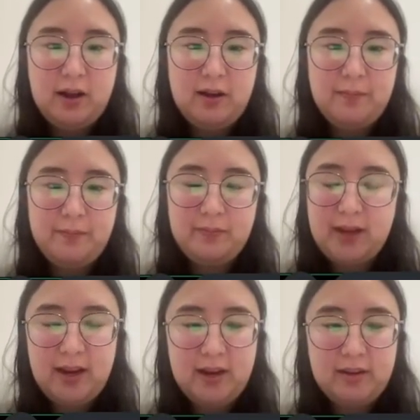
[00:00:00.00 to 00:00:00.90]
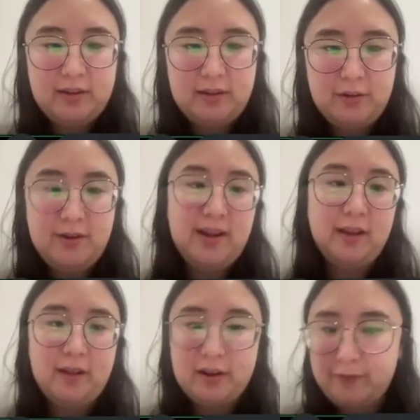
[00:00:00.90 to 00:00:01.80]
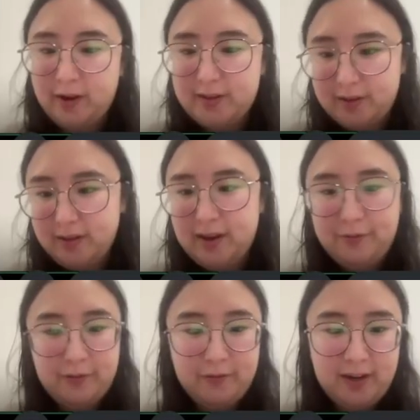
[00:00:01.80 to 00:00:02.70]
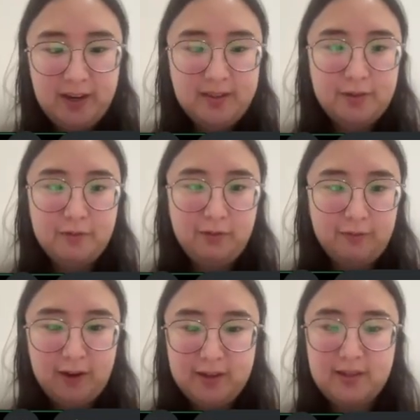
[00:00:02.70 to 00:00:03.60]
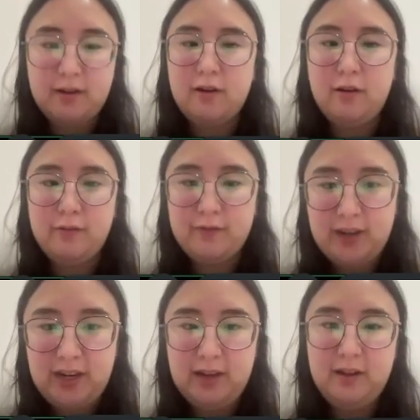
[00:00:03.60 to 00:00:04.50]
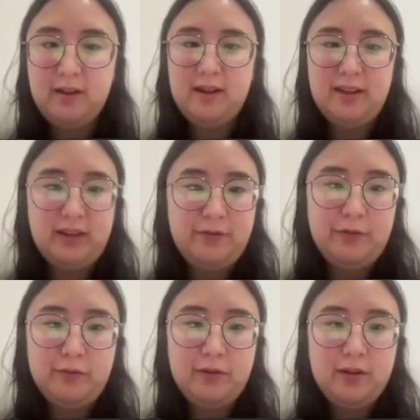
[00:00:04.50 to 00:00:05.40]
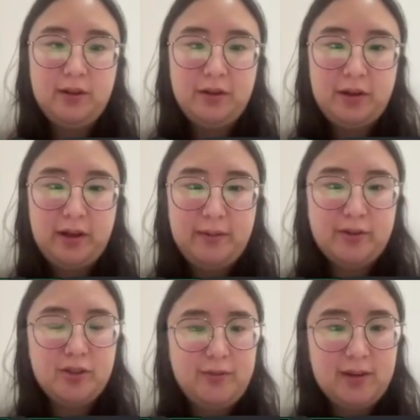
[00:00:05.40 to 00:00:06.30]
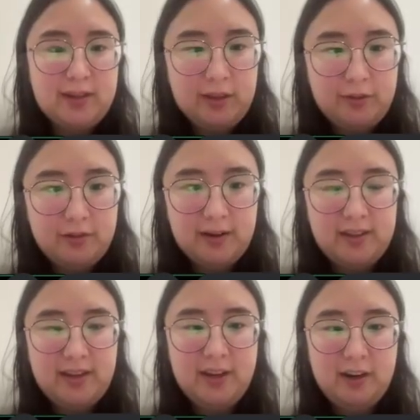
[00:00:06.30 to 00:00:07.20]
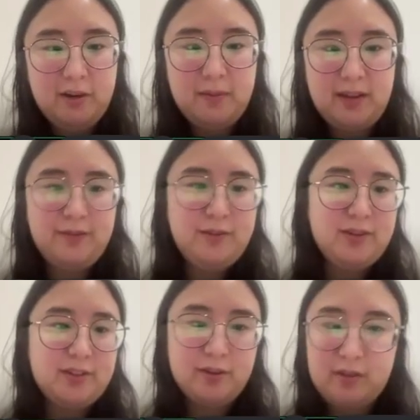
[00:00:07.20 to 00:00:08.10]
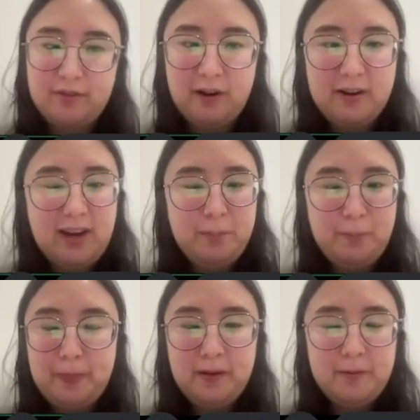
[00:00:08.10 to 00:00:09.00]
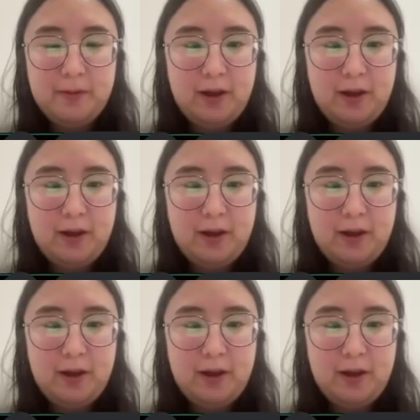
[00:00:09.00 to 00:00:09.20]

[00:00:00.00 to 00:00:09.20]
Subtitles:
And you can get a lot of fonts online for free. So Google Fonts are all free. I think I'm not sure if you can download directly here, but like if you just search the font name